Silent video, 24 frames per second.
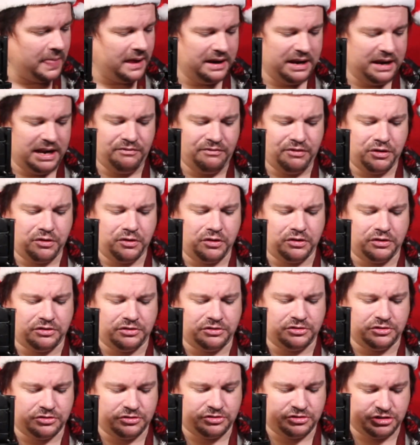If you could
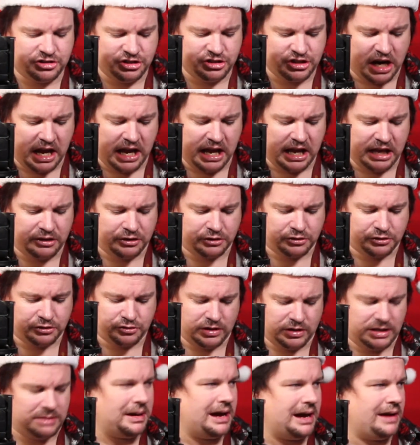share the
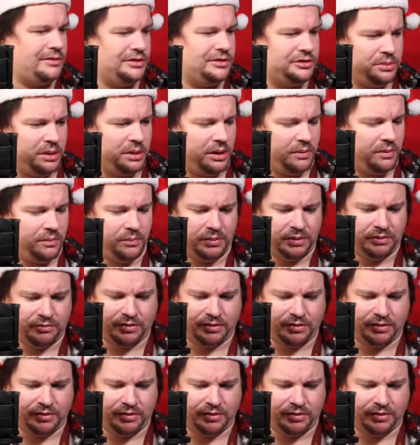stream out as well, we'd